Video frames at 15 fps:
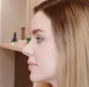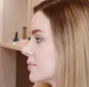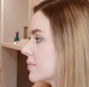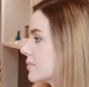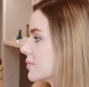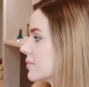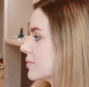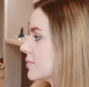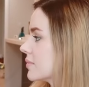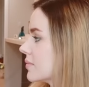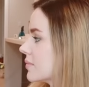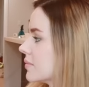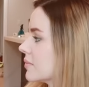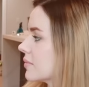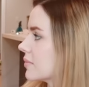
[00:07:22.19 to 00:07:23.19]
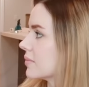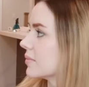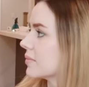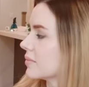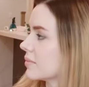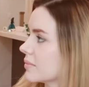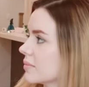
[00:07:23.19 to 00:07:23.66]

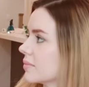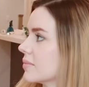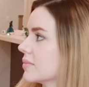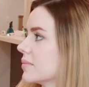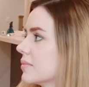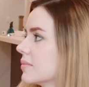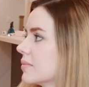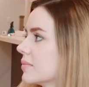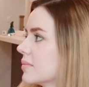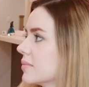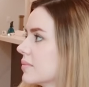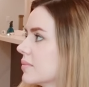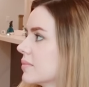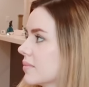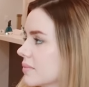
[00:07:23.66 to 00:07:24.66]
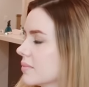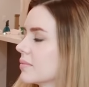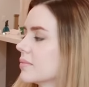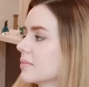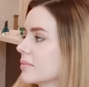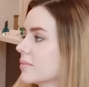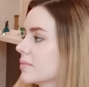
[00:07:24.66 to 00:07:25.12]

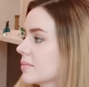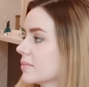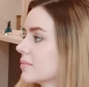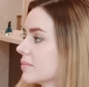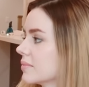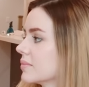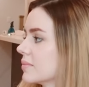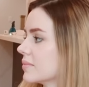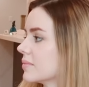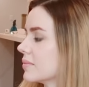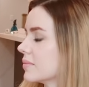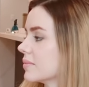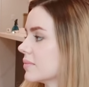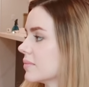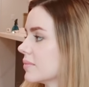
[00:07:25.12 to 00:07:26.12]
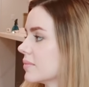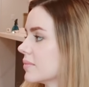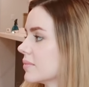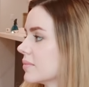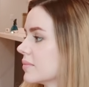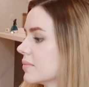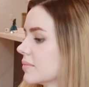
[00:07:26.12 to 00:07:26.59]

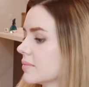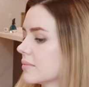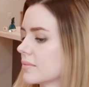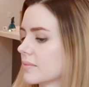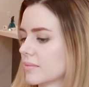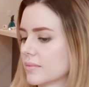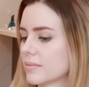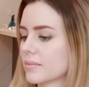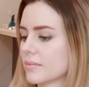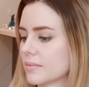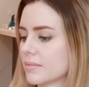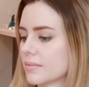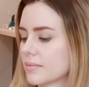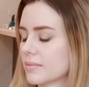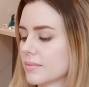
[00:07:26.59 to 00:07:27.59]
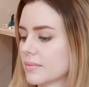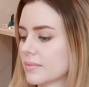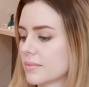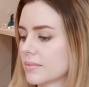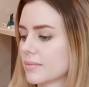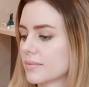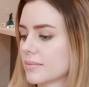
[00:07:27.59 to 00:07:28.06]

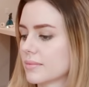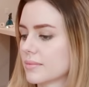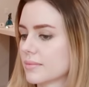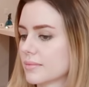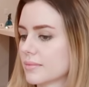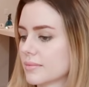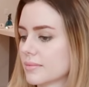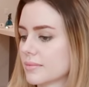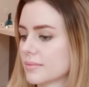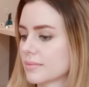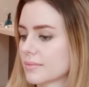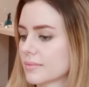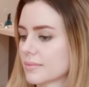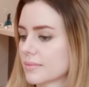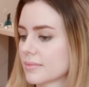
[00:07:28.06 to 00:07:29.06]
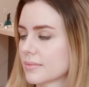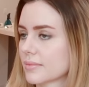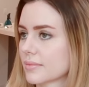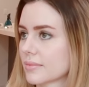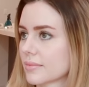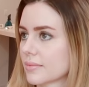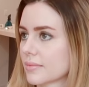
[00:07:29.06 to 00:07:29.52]

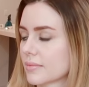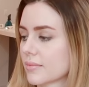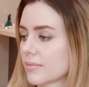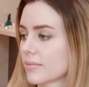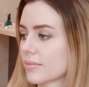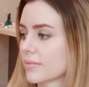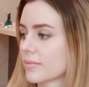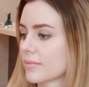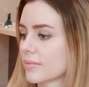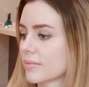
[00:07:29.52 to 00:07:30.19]
[no speech]